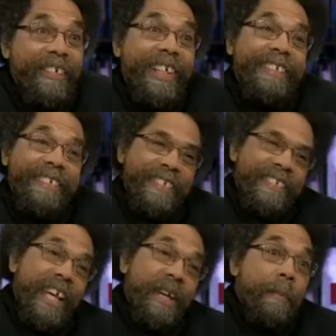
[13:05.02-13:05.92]
Well, this is the
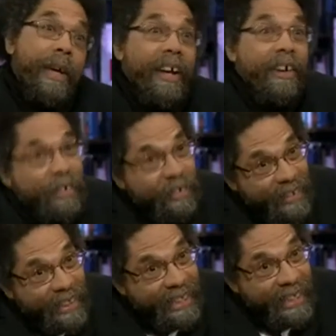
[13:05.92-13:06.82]
same mayor
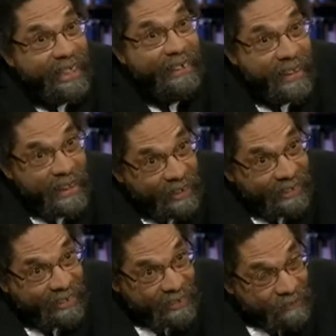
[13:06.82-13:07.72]
who, again,
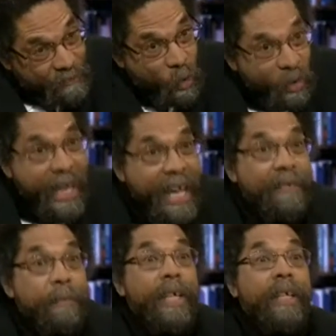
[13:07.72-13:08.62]
nearly
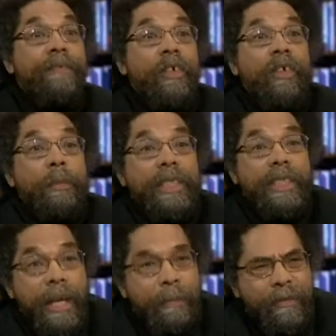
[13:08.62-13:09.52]
4.5 million folk have been
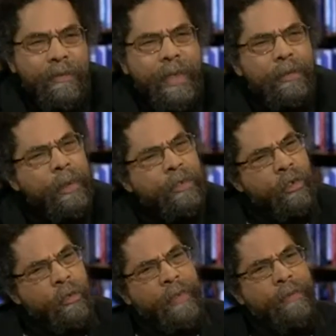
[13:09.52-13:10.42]
stopped and frisked. What's
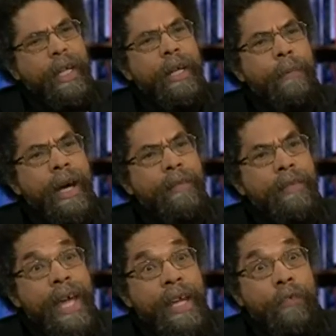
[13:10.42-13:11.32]
terrific about
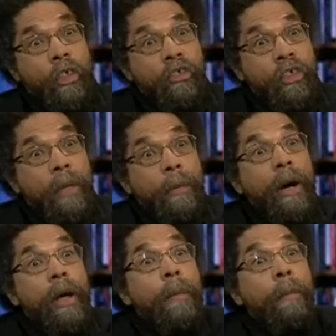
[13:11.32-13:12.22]
that if you're concerned
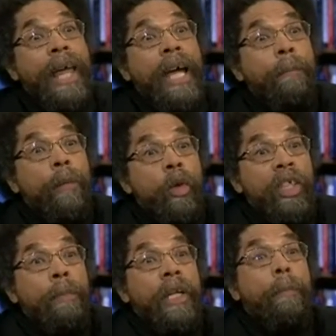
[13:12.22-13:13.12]
about black
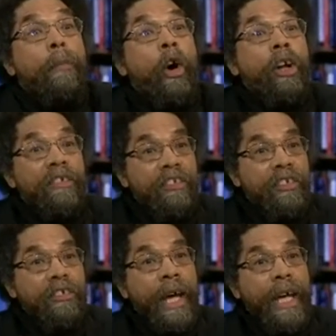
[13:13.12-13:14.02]
boys being part of
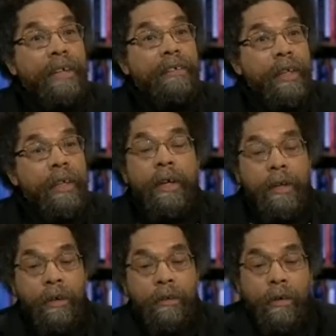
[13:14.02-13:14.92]
society?
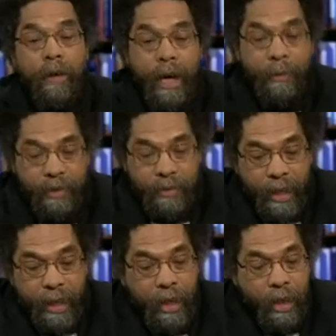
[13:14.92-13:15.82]
No, I would
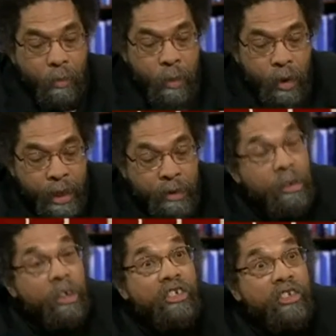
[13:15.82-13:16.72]
say we're going to have to
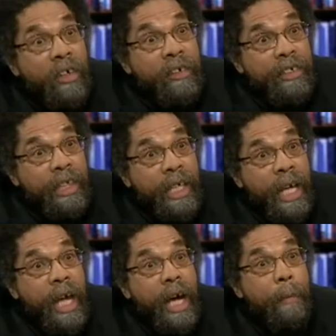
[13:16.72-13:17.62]
talk seriously
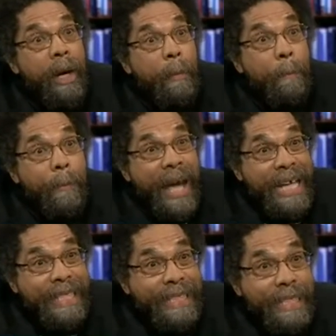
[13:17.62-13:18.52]
about
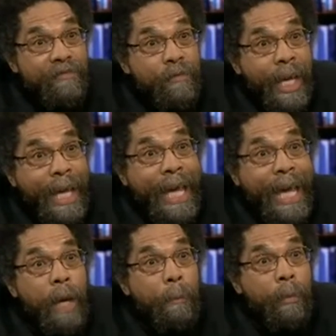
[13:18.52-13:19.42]
massive
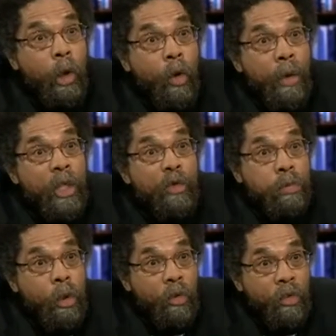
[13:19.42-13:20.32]
employment
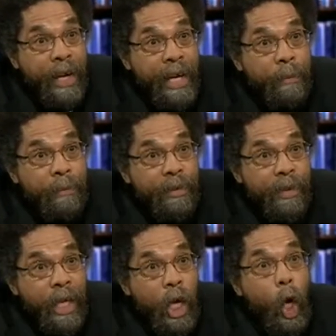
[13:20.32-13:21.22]
programs,
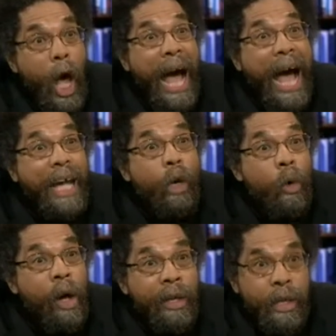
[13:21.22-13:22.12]

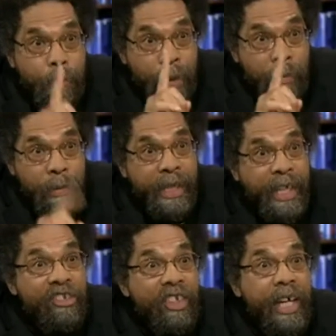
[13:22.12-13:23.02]
high-quality public
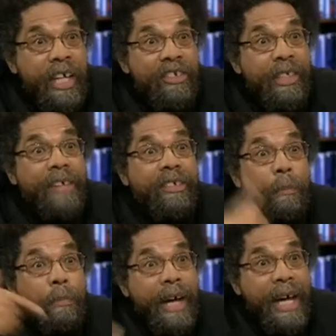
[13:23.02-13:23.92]
education, not the
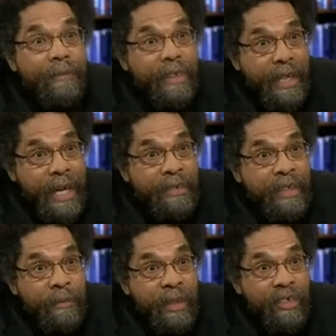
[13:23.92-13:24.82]

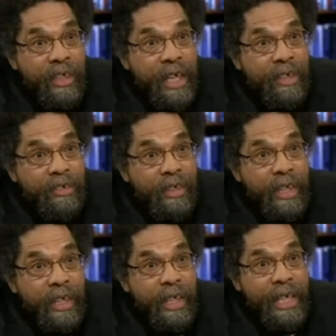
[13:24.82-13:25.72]
privatizing of education,
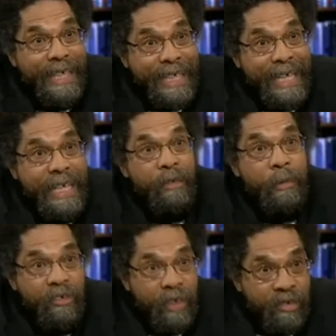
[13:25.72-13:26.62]
dealing
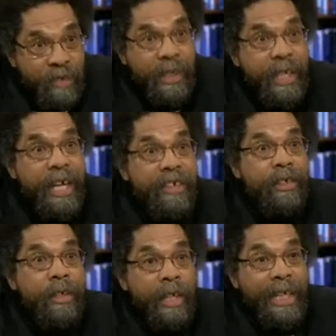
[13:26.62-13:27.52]
with
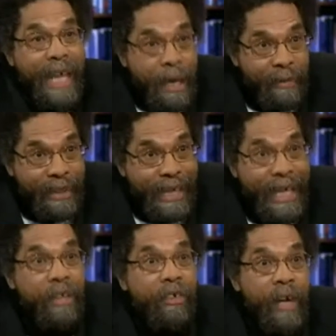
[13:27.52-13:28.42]
gentrification and the
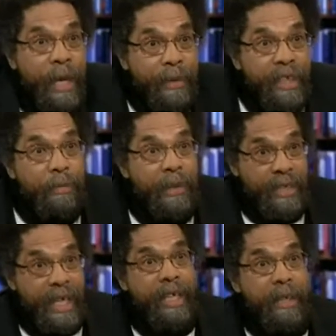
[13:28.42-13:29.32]
land grab that's been
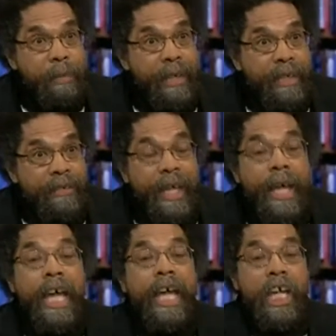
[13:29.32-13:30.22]
taking place,
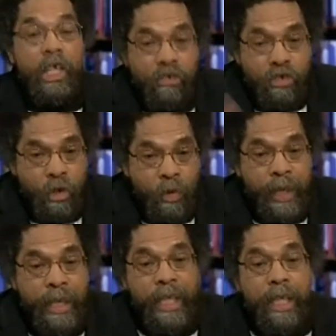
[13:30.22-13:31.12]

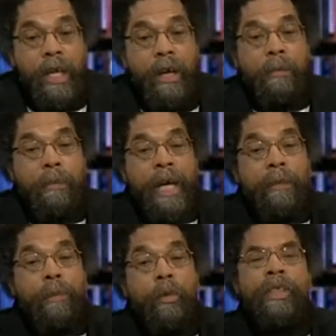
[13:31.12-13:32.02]
ensuring that young black
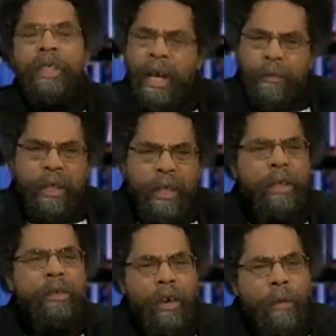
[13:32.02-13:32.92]
boys, and I want to
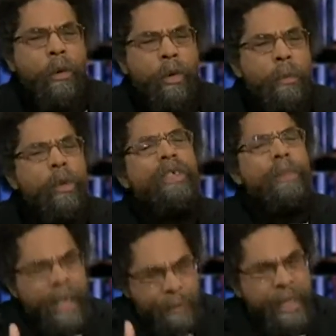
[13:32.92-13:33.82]
include all poor boys,
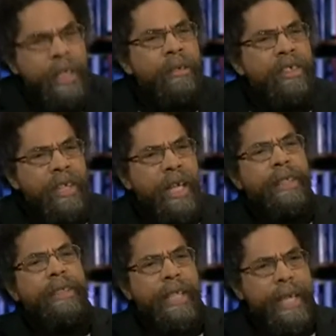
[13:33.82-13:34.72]
but I'll begin on the
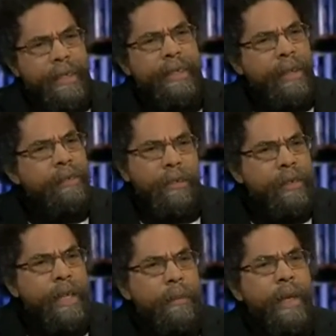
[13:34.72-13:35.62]
chocolate side of town, there's no
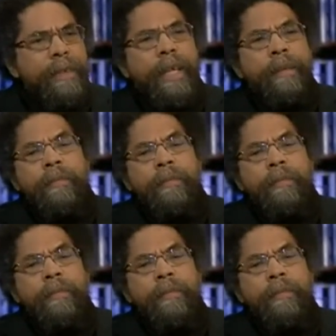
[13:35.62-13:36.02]
doubt about that,